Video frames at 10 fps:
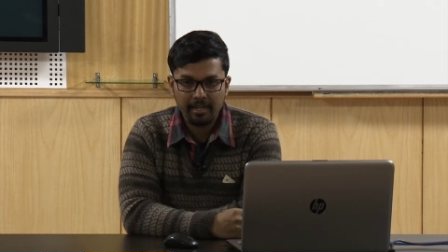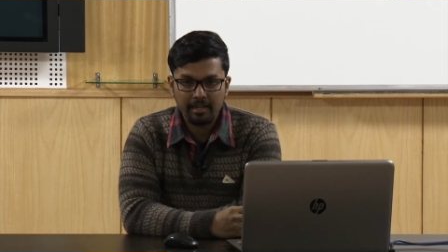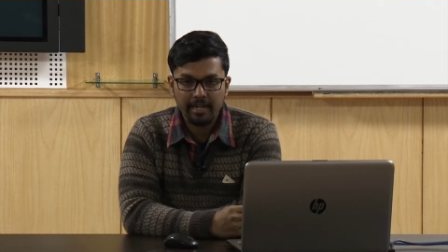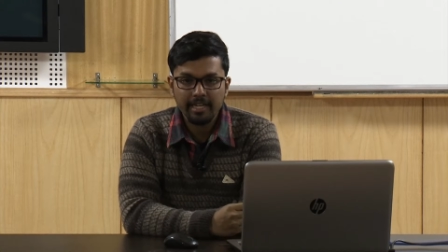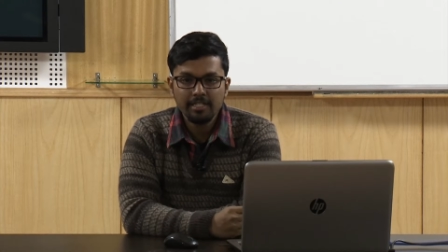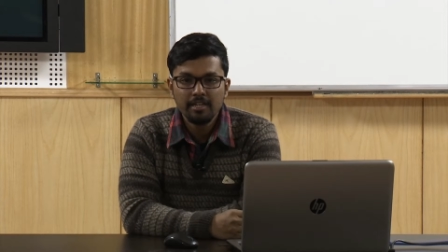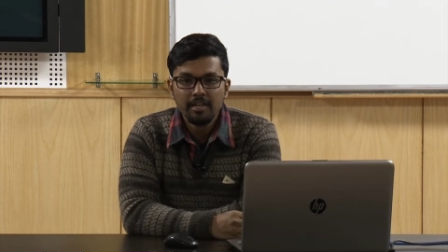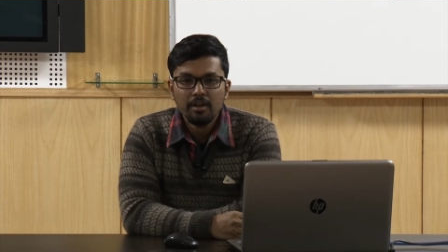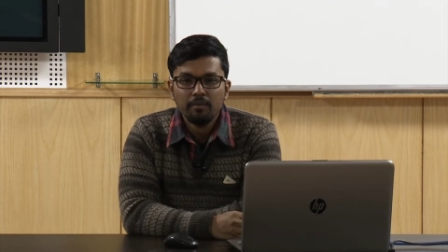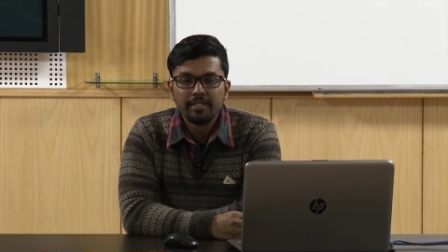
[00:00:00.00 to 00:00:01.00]
text,
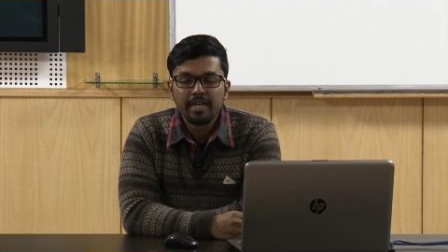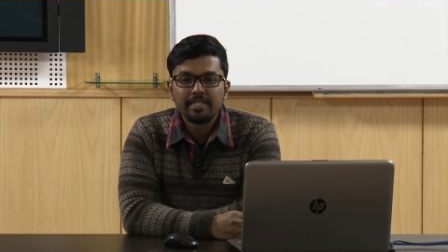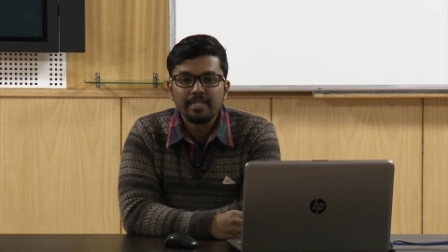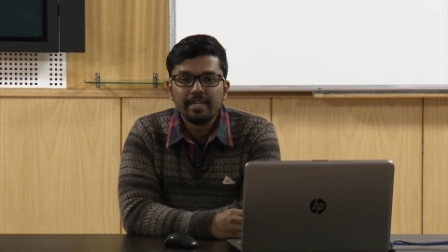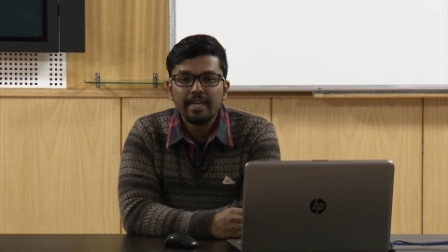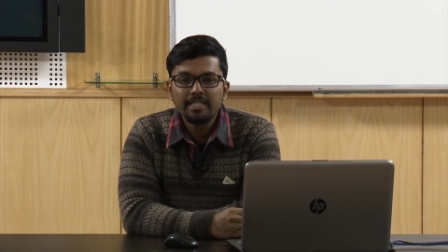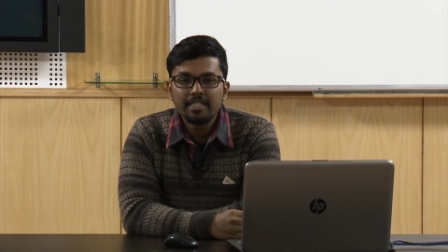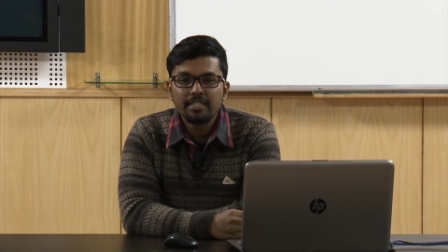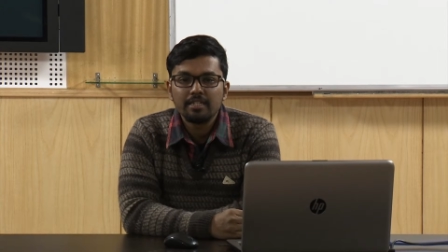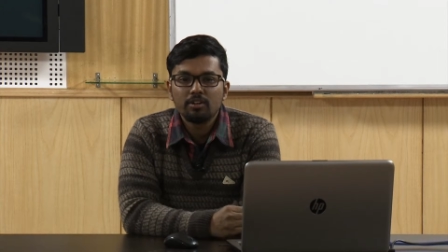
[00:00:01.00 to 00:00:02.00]
which has
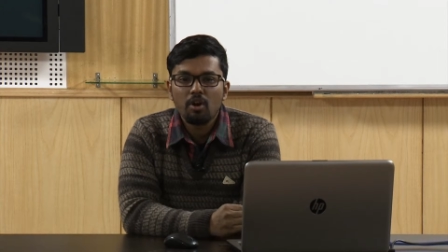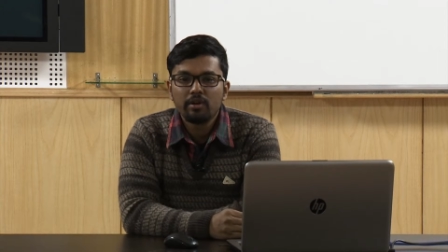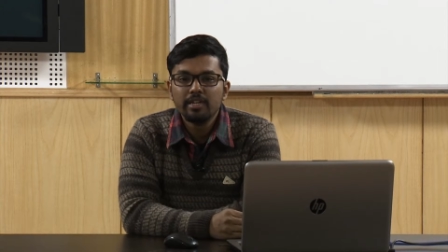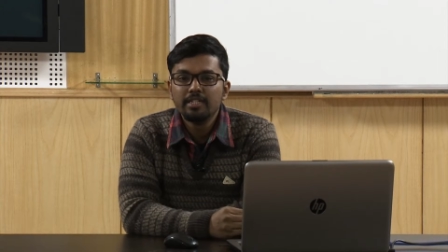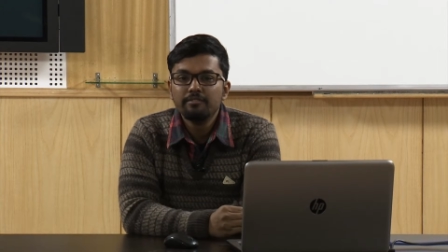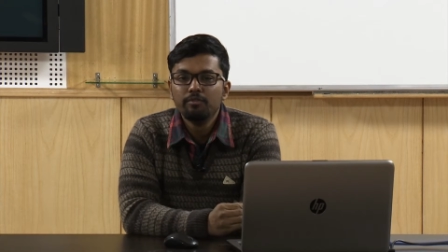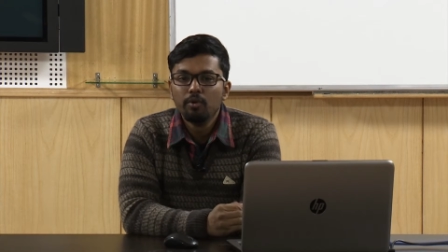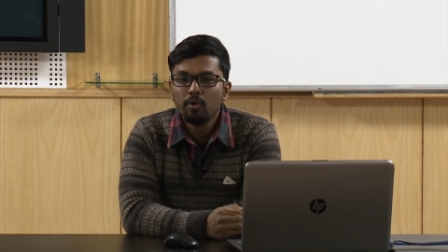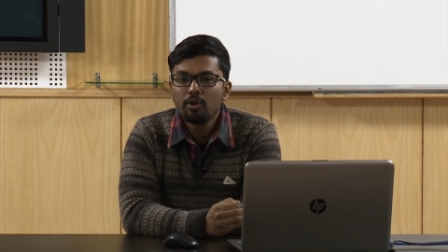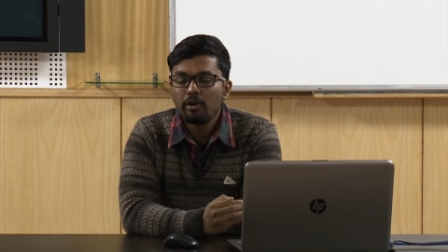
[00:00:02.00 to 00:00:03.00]
least cognitive
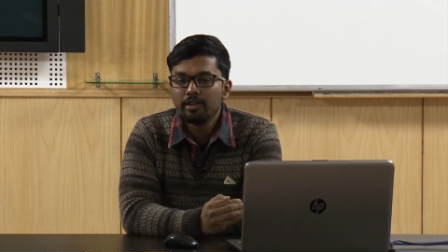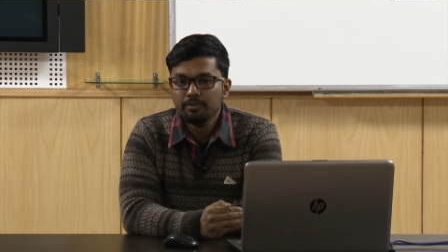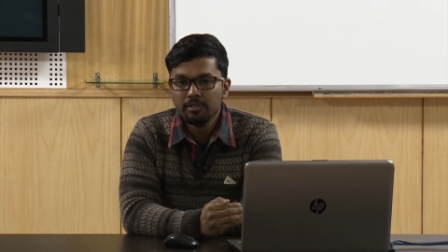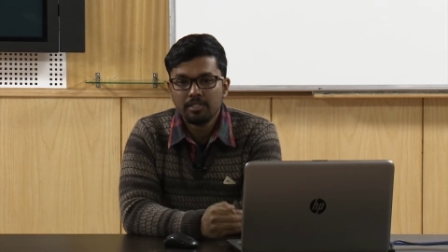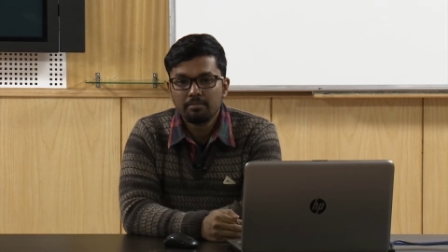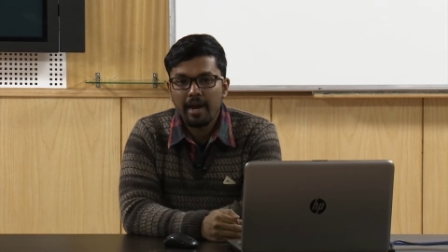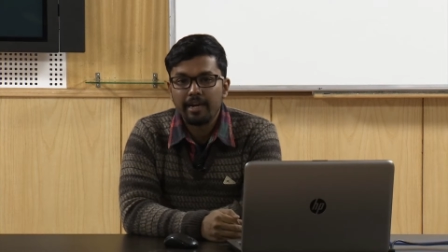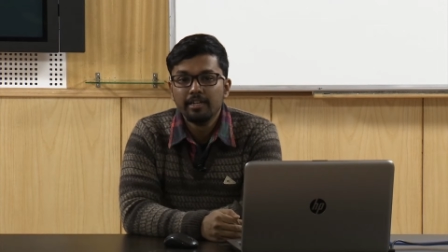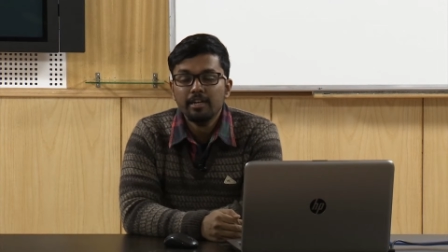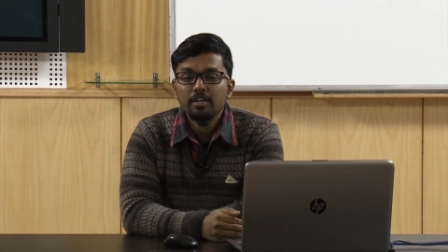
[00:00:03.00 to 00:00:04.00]
load on user's mind.